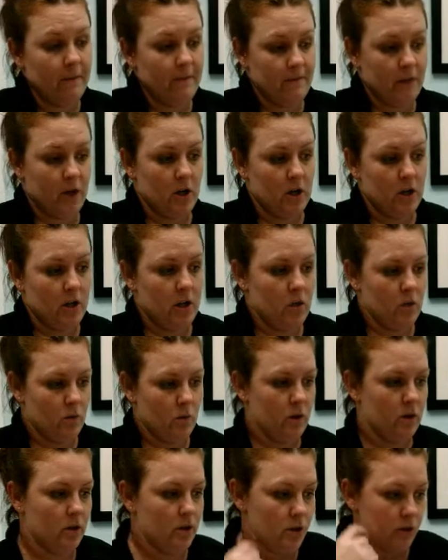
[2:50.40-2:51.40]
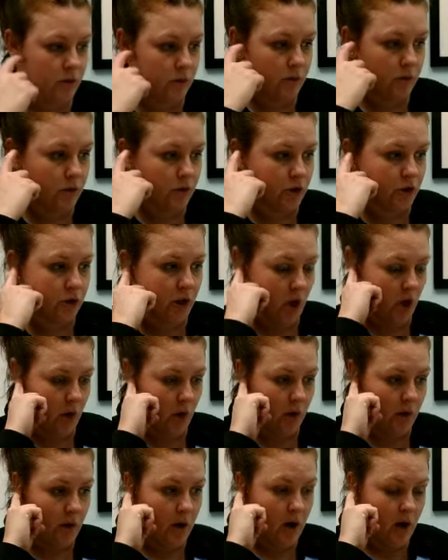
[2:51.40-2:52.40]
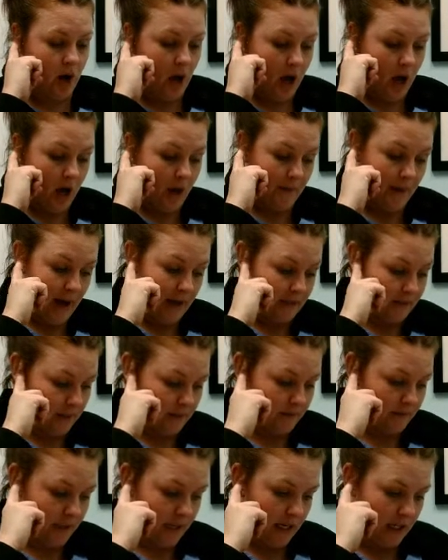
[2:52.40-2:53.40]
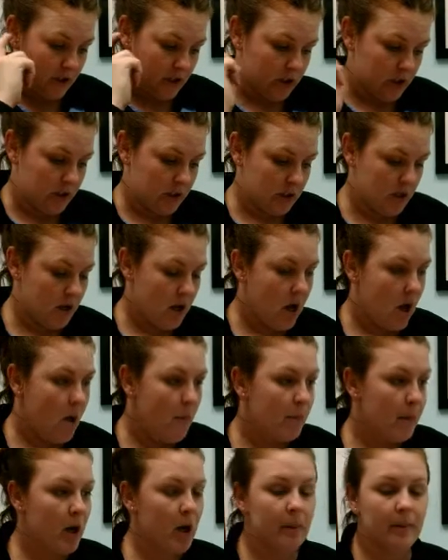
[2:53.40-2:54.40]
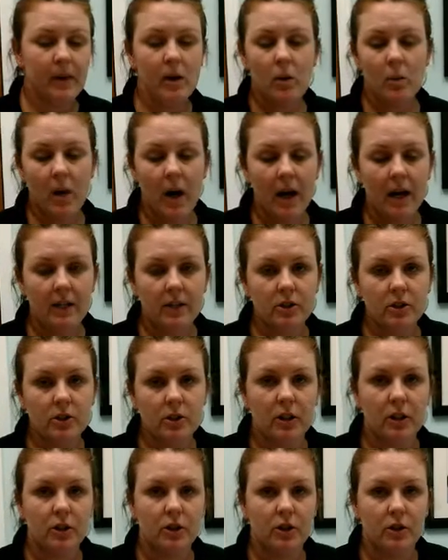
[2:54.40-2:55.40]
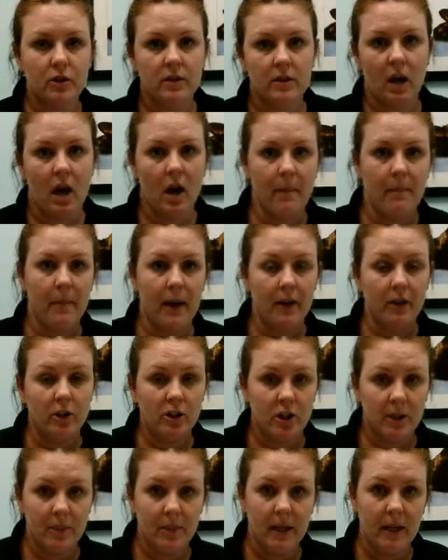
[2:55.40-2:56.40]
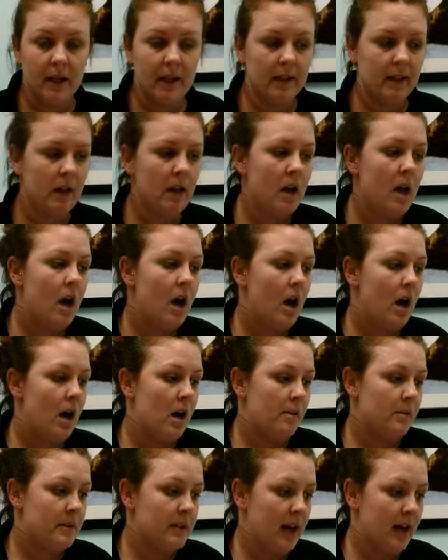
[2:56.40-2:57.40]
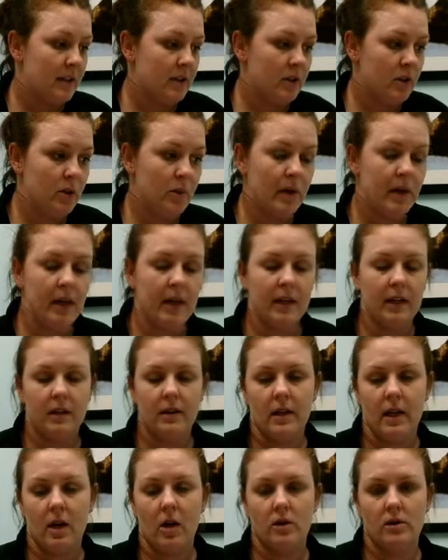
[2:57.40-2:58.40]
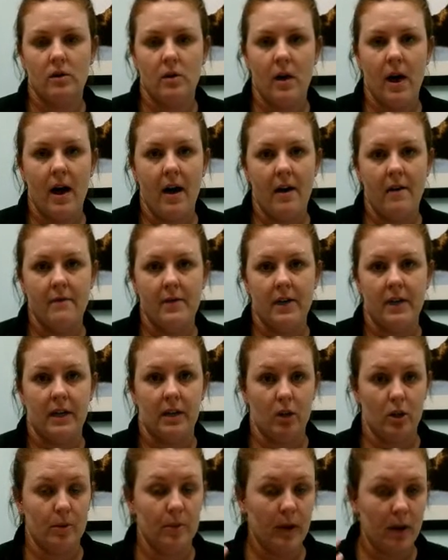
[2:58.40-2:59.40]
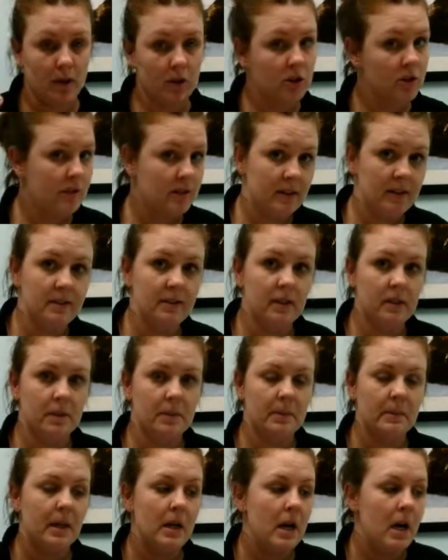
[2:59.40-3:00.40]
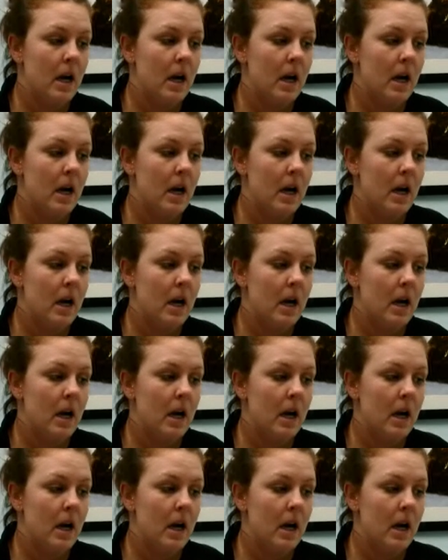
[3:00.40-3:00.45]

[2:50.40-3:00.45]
fur in order to show identification. Permanent-wise, you can use microchipping, tattooing. They also have an ear punch system.